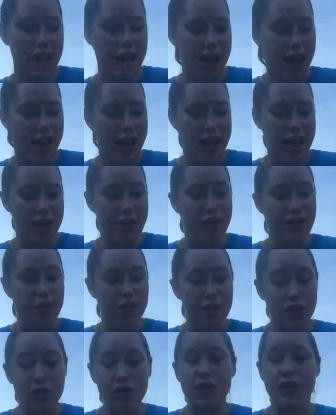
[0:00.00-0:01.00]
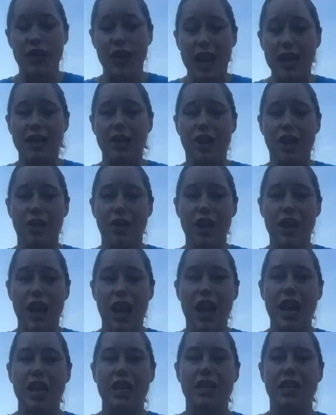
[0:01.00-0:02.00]
And if you do decide to go at
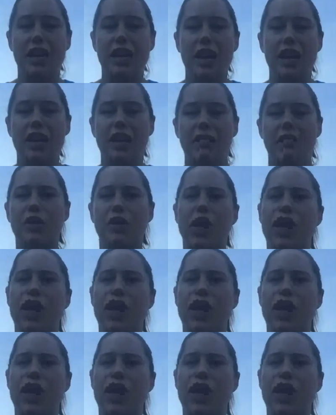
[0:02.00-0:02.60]
night, put